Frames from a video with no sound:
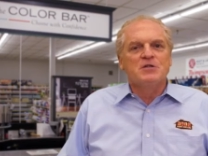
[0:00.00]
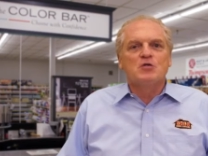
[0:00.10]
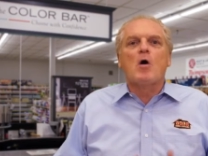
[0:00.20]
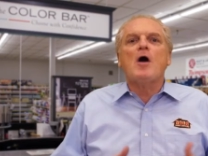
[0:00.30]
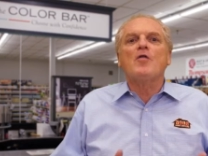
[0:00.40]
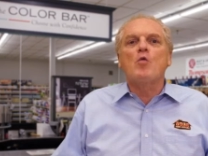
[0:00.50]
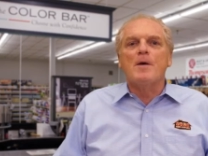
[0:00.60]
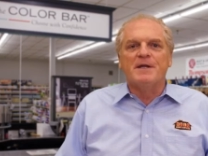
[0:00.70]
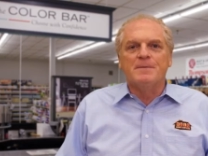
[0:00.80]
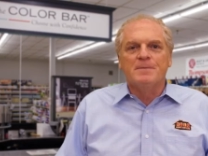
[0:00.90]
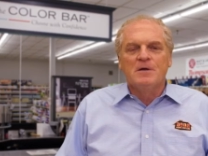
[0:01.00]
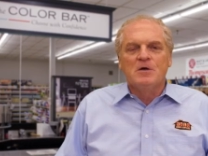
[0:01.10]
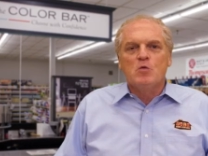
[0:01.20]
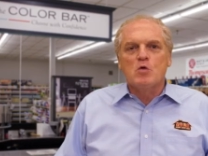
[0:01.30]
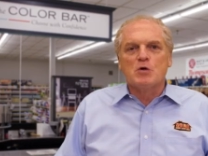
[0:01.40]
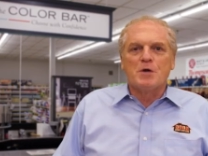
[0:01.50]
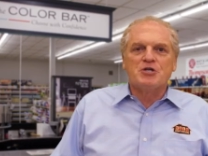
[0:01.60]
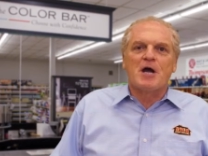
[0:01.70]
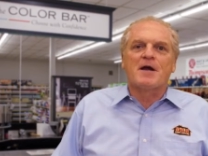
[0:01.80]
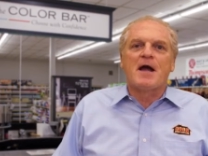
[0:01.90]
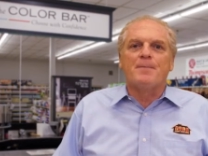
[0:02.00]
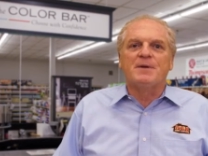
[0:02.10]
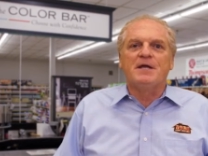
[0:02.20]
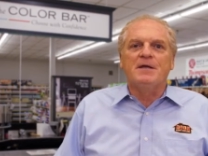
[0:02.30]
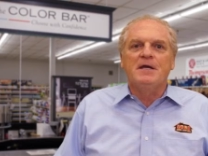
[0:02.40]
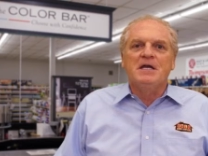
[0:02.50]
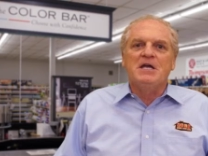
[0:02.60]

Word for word: to all the women who enrich our company